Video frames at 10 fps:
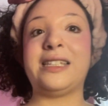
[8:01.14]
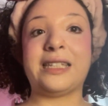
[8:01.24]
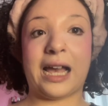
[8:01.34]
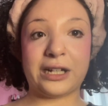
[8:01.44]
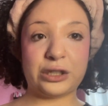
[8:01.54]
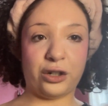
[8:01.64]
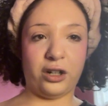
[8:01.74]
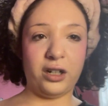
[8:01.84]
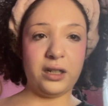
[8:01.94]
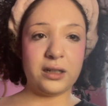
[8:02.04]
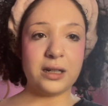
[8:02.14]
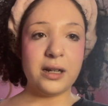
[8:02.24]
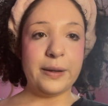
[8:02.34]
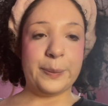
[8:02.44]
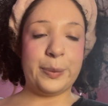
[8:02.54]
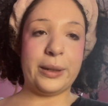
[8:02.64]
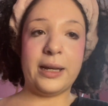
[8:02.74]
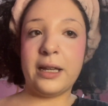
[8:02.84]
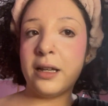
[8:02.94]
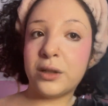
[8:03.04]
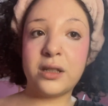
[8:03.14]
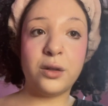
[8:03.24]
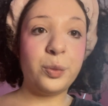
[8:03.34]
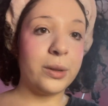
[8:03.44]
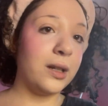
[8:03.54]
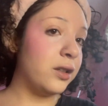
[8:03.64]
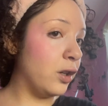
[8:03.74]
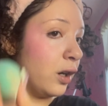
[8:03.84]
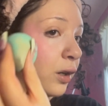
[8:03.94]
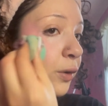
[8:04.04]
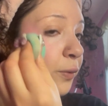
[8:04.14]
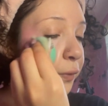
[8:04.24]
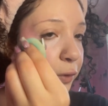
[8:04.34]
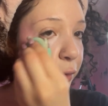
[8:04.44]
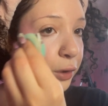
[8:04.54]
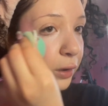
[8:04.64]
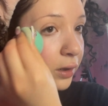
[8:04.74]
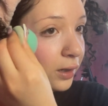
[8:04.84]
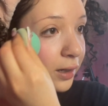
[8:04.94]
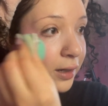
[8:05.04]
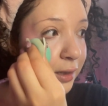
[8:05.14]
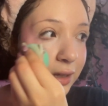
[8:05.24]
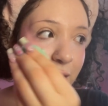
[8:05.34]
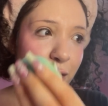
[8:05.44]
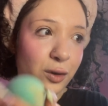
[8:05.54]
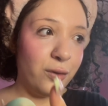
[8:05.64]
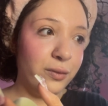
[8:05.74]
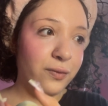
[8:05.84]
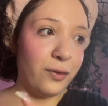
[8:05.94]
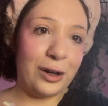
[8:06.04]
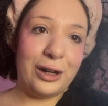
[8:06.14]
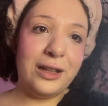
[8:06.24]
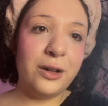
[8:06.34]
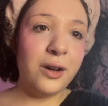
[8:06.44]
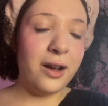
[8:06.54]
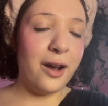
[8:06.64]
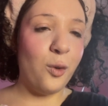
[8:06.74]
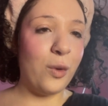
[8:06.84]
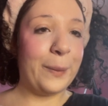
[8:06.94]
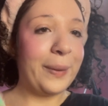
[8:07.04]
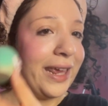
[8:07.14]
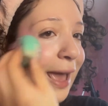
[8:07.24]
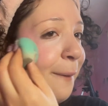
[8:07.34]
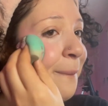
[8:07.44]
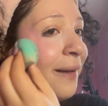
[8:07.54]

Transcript: that dark, but still pretty dark for you know for uh 1 p.m.